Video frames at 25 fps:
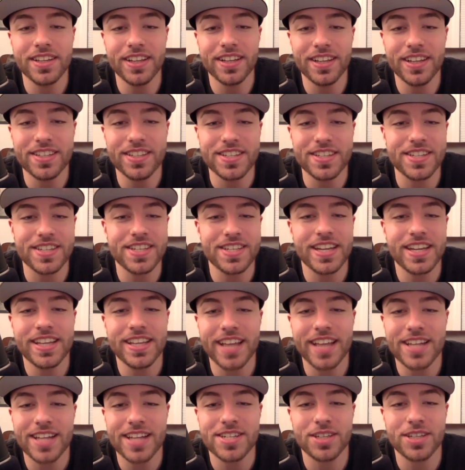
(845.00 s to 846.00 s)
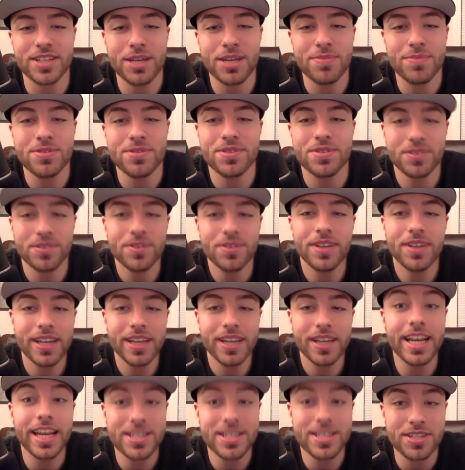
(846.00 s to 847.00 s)
it's the city that sleeps.
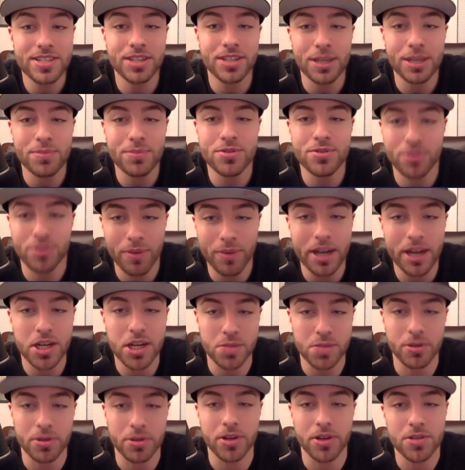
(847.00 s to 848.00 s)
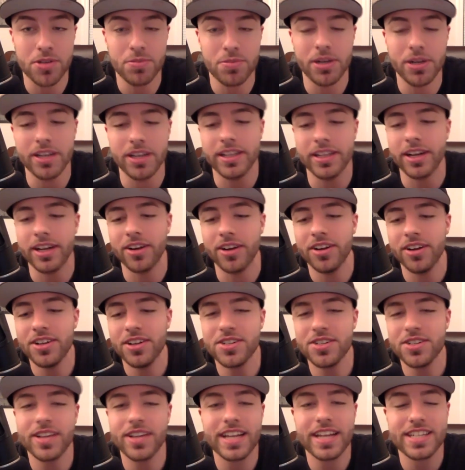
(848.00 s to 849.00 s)
It sleeps, from my experience being there.
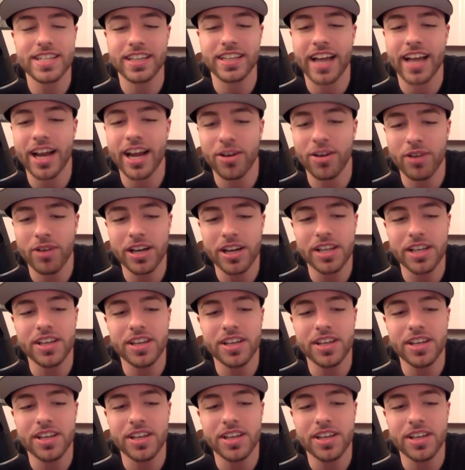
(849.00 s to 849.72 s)
So that's a lie already.